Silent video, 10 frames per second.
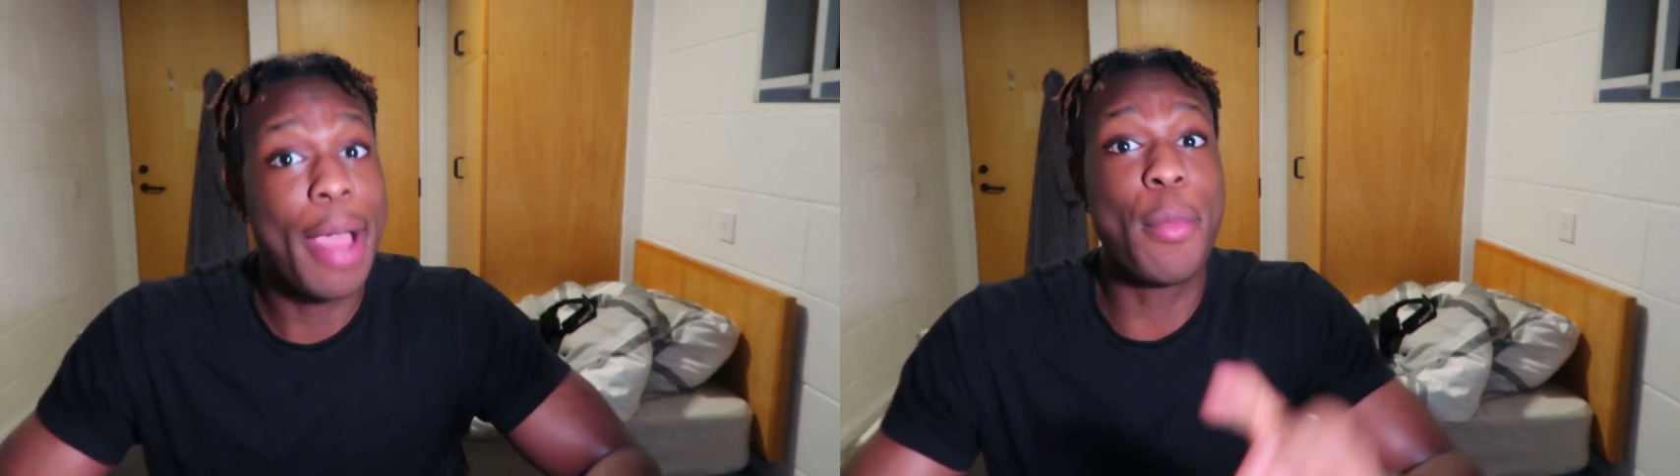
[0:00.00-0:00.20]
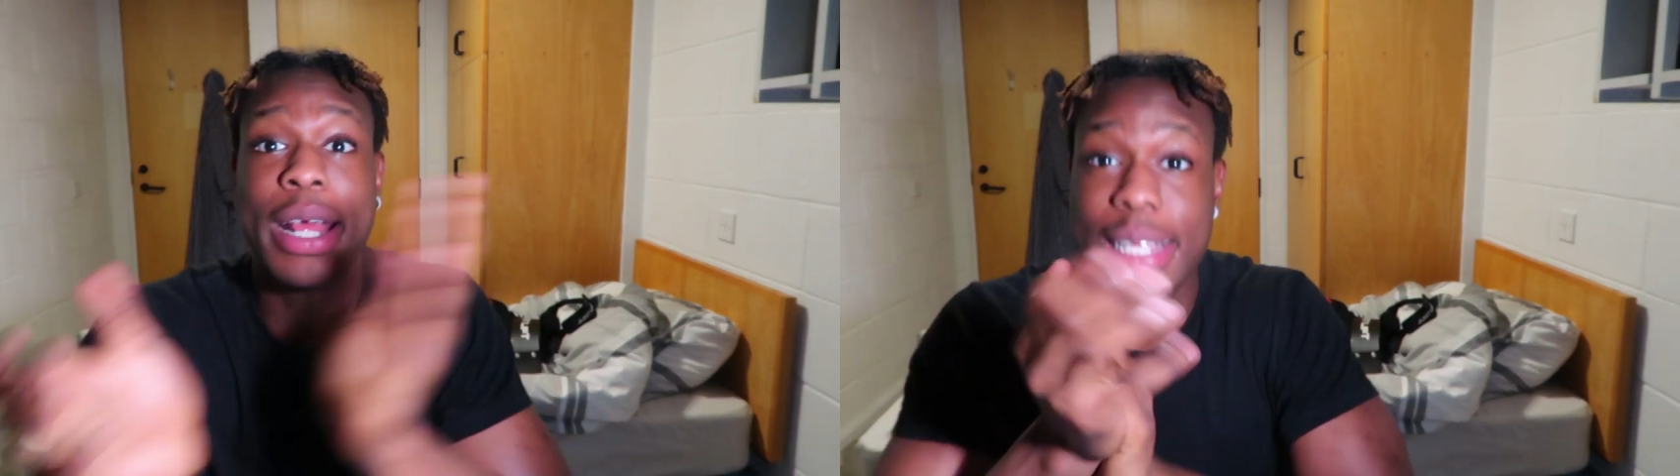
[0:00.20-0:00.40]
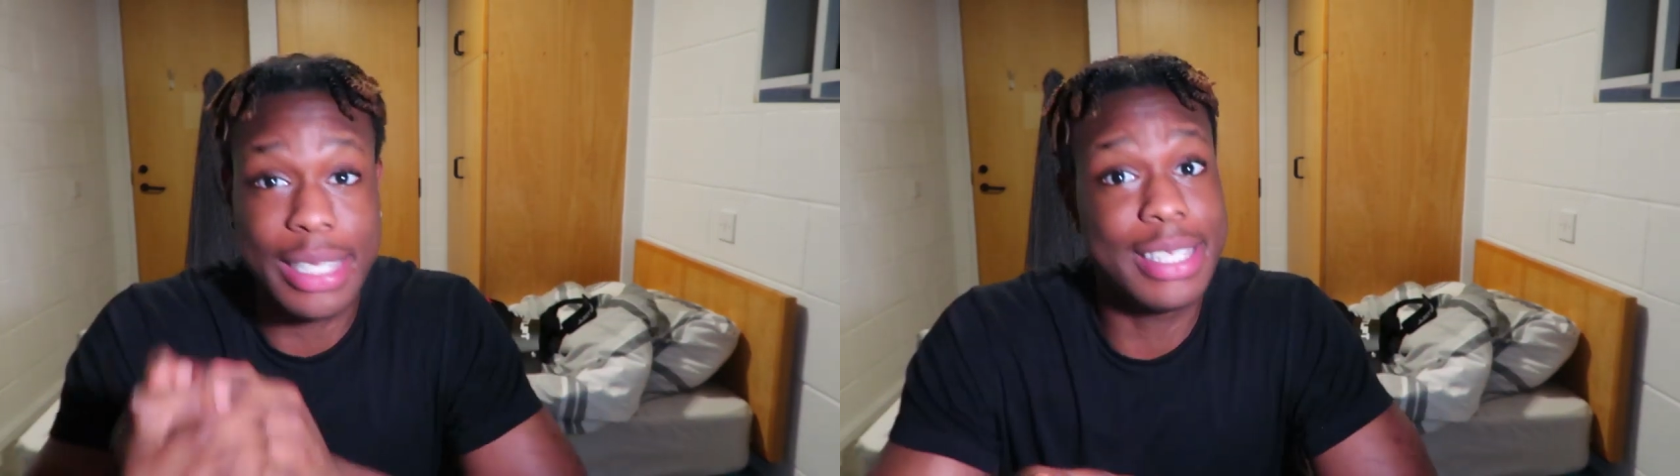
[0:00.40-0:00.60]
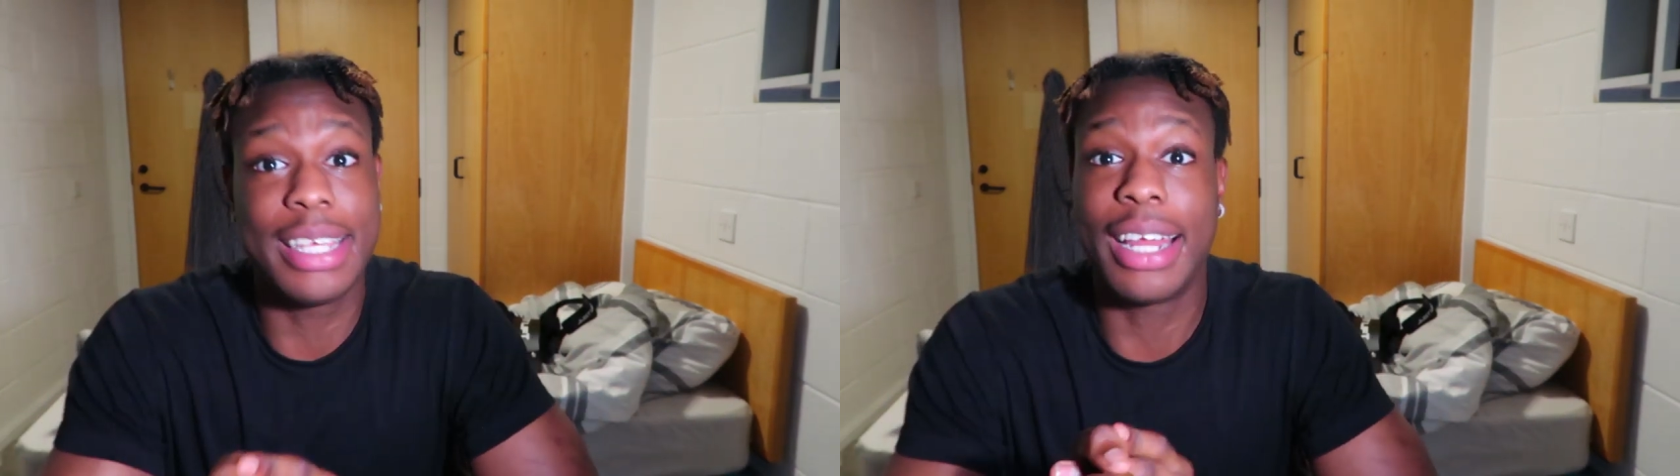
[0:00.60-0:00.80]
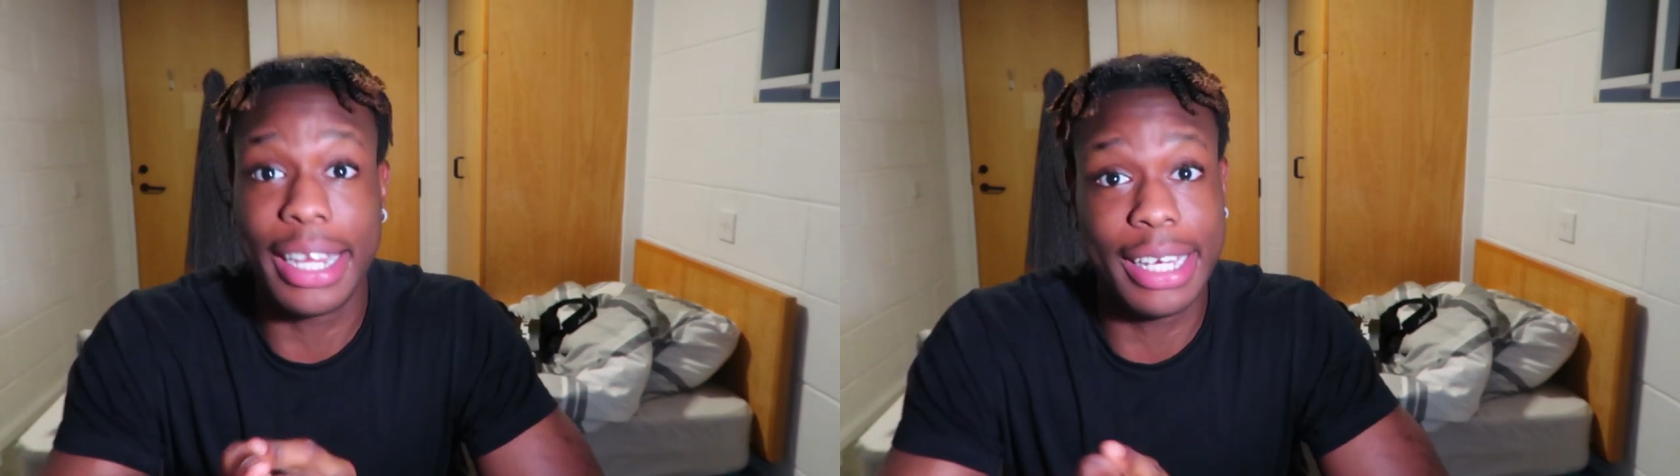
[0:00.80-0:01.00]
I'm gonna come
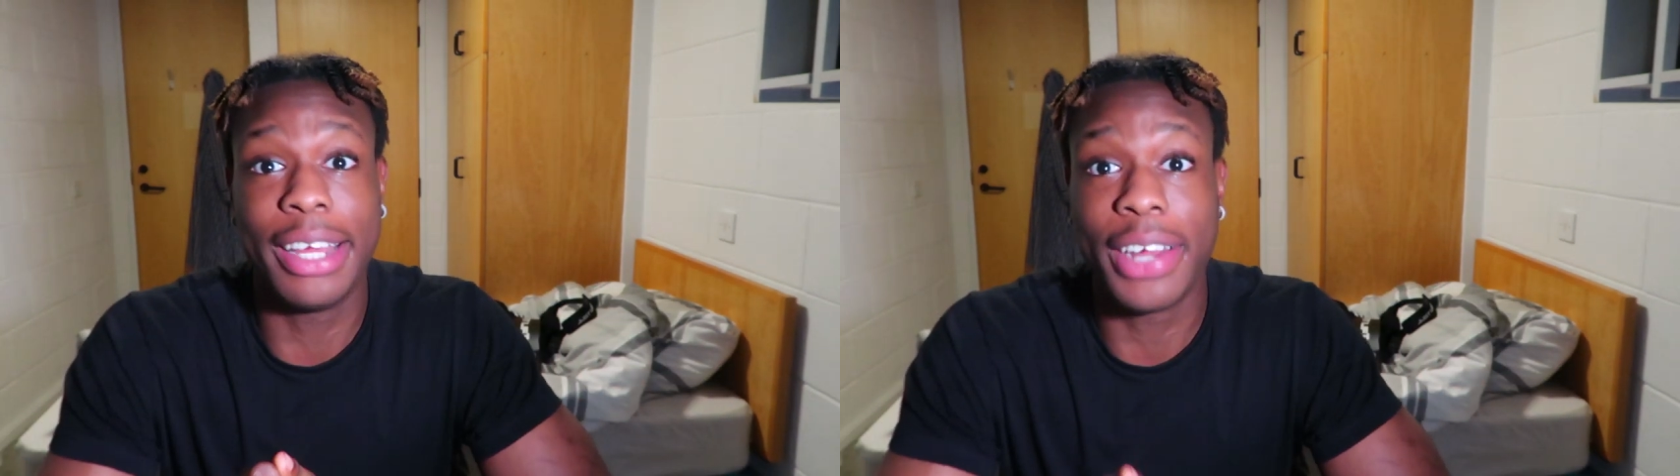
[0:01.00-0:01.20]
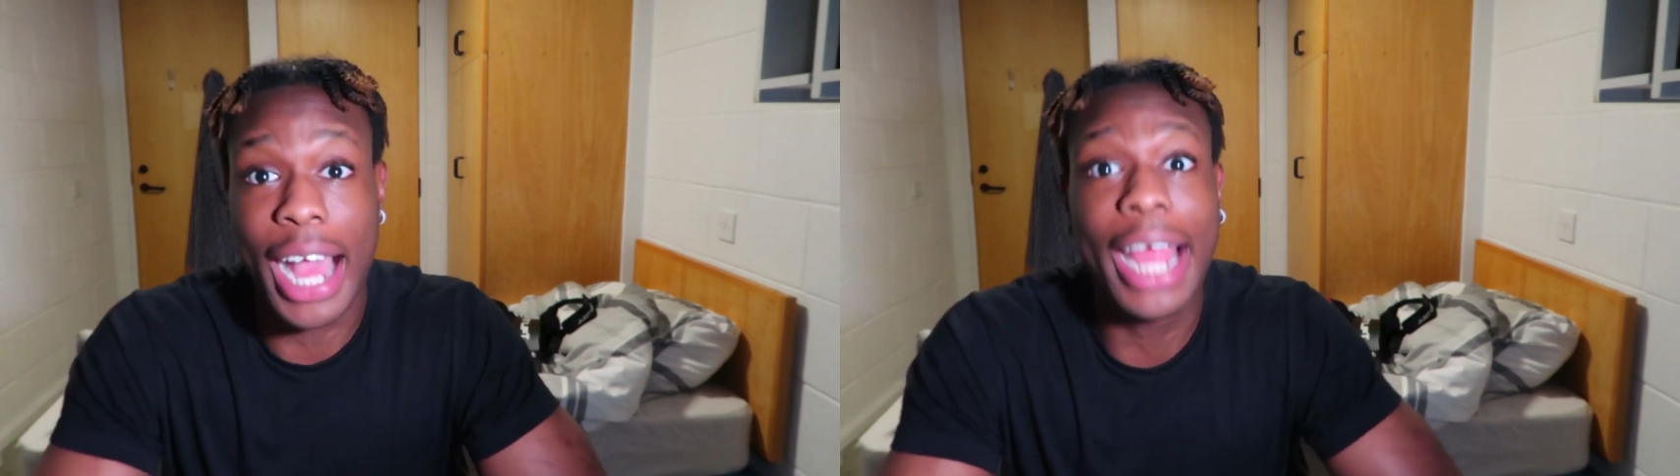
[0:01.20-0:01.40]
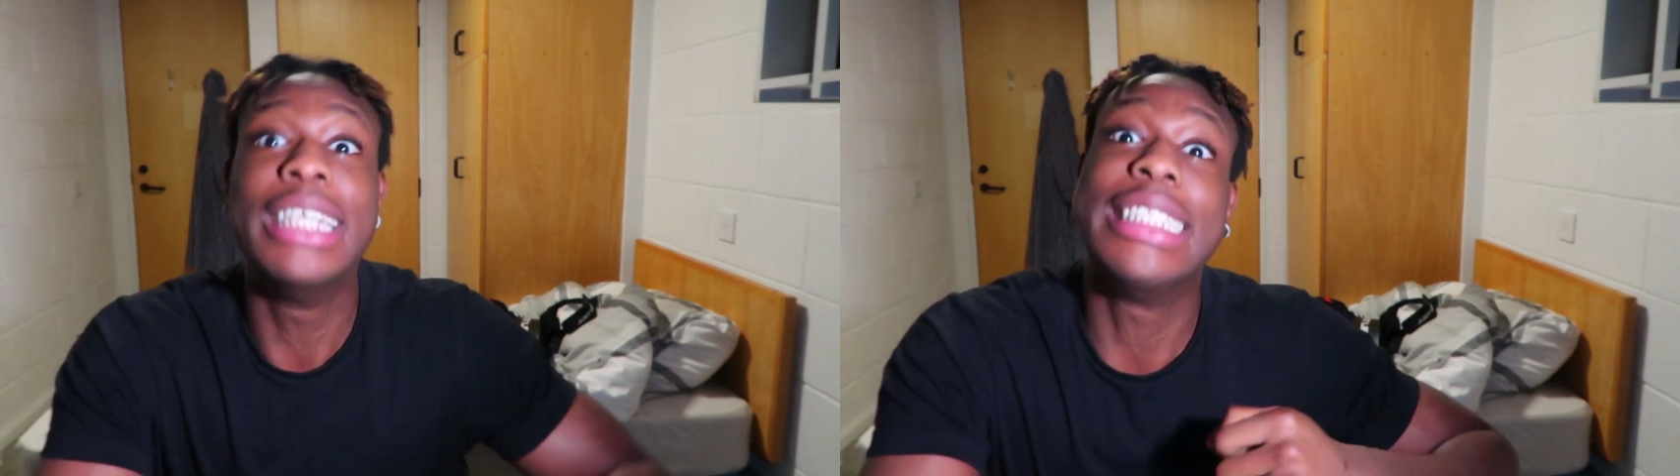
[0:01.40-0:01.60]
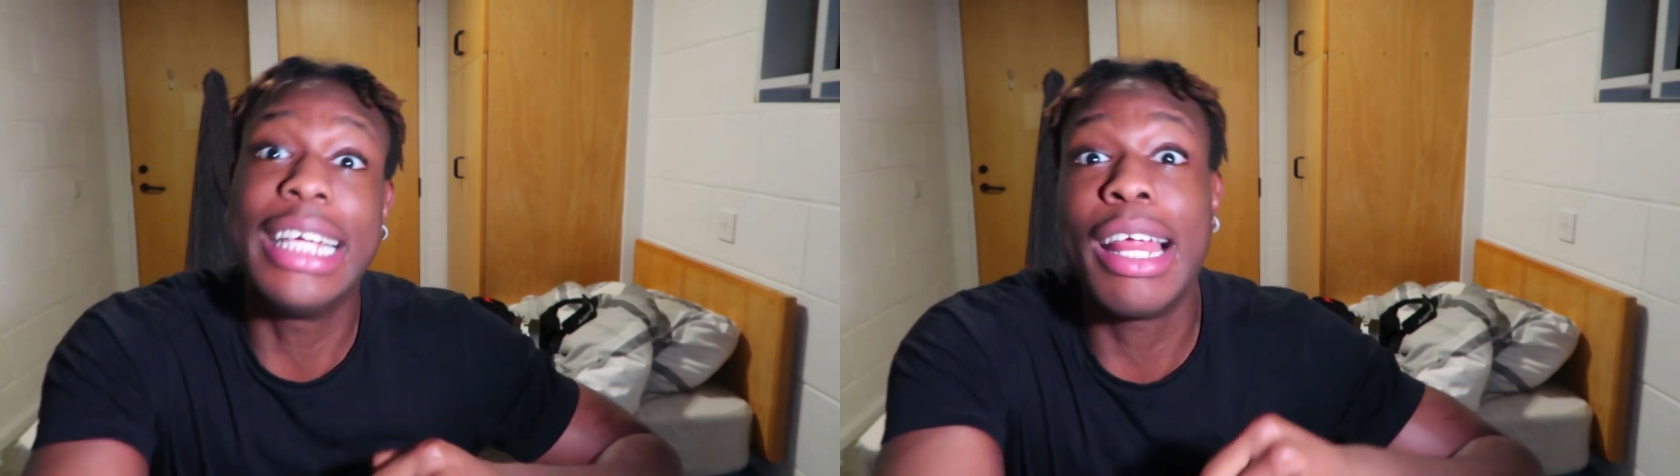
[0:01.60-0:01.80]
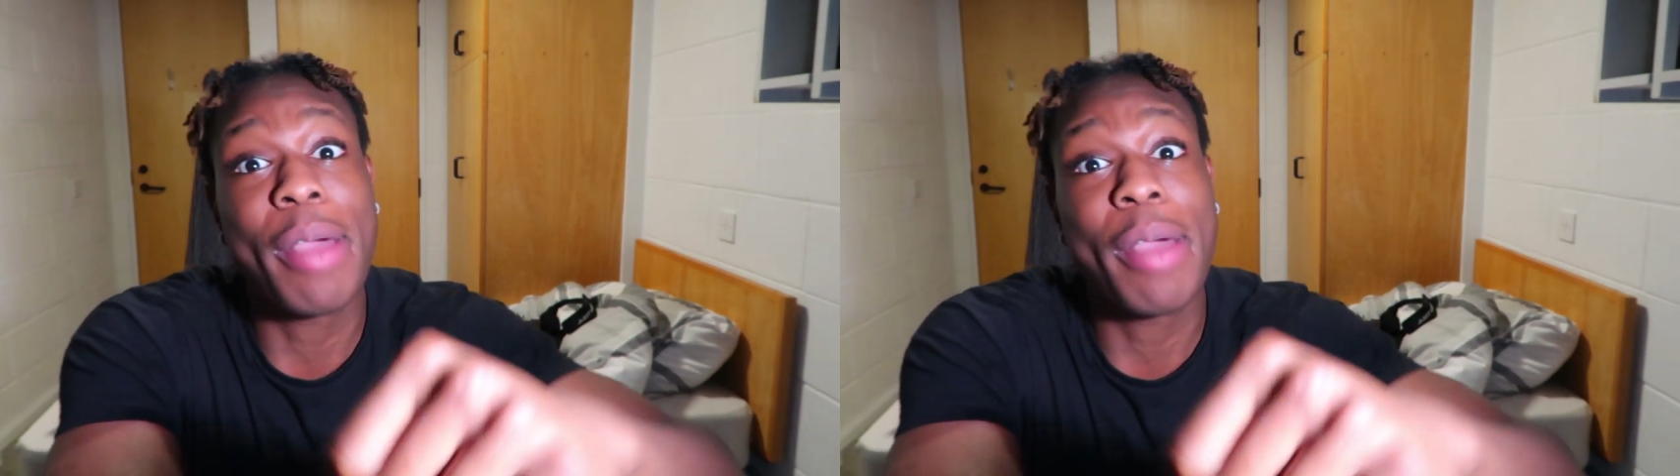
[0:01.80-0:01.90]
see you like later. All right, see you